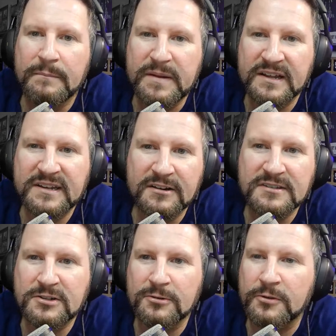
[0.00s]
Because here's
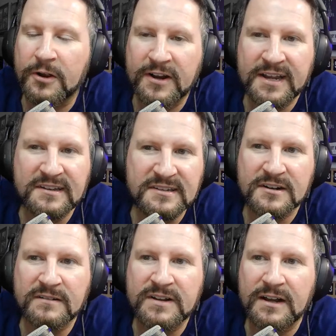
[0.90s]
the truth. Our kids
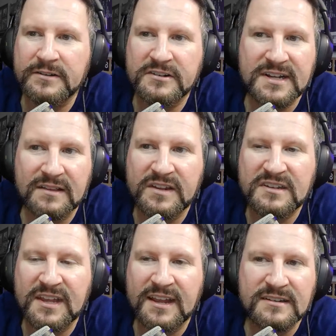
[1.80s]
deserve to understand these
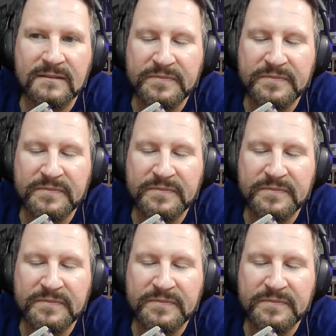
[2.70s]
things.